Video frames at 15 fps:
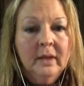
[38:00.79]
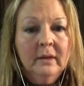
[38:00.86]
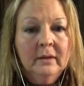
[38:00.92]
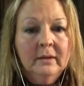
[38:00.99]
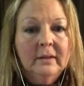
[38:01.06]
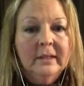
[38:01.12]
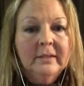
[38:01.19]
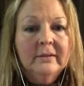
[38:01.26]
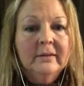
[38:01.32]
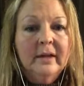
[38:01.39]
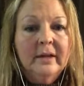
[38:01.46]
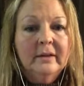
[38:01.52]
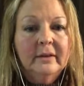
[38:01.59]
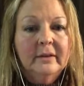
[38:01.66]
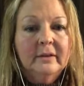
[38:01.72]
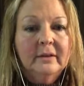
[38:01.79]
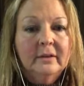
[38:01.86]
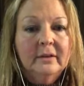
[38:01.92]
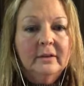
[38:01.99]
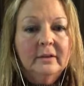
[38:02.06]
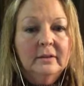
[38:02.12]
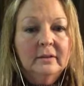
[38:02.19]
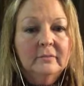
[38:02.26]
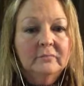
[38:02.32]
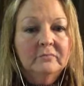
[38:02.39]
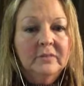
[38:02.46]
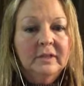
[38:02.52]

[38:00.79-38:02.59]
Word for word: Let's say that there is a